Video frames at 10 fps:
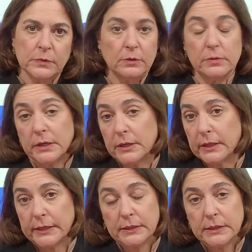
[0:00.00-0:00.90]

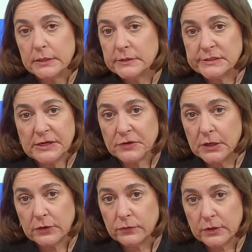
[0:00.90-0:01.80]
like
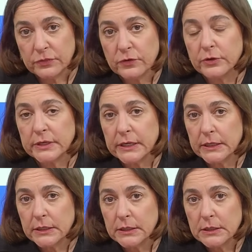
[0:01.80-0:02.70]

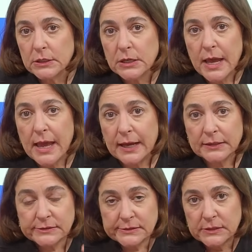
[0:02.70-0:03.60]
730
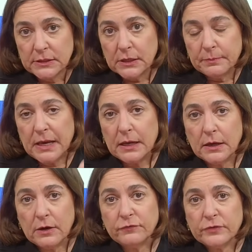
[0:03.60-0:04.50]
acts
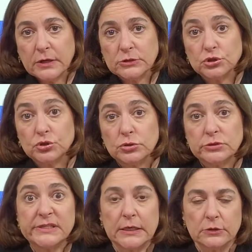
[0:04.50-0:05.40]
of
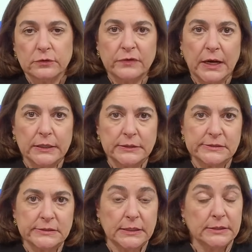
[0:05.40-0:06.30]
settler
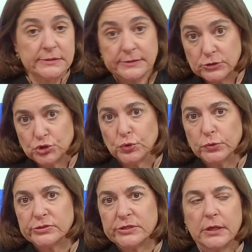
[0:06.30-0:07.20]
violence a day. This is in
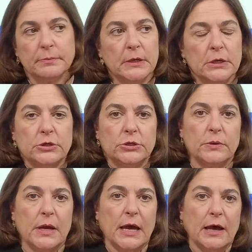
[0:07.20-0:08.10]
Jerusalem.
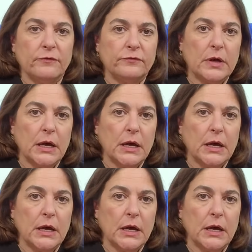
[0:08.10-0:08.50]
You have